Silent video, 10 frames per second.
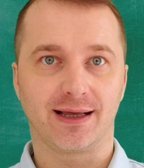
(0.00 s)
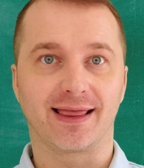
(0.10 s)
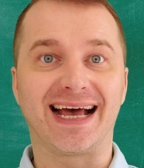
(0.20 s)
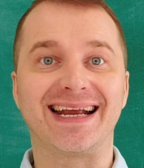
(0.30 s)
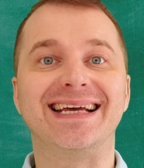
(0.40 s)

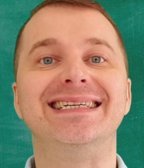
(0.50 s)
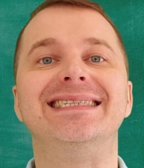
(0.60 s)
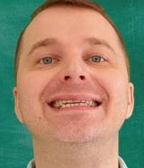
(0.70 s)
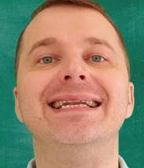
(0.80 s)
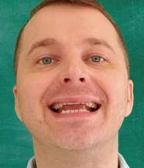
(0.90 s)
that it is
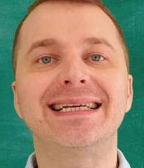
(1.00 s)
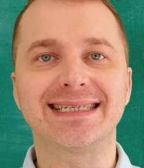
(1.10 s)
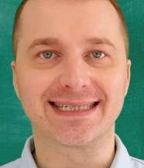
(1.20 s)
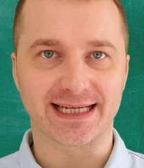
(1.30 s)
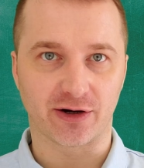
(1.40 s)

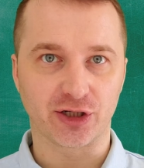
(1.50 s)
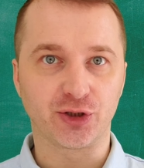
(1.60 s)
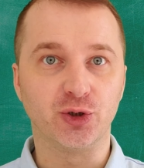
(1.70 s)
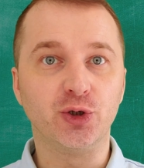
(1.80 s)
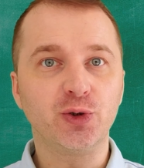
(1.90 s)
necessary
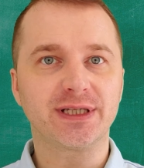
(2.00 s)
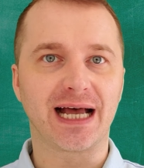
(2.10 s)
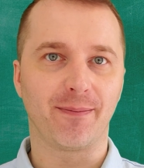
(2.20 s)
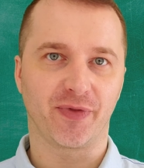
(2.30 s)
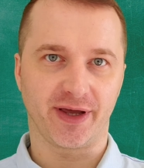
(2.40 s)
to do
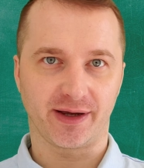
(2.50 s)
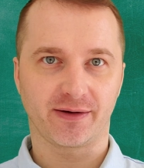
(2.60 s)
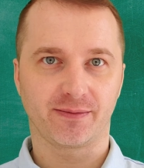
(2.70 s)
something.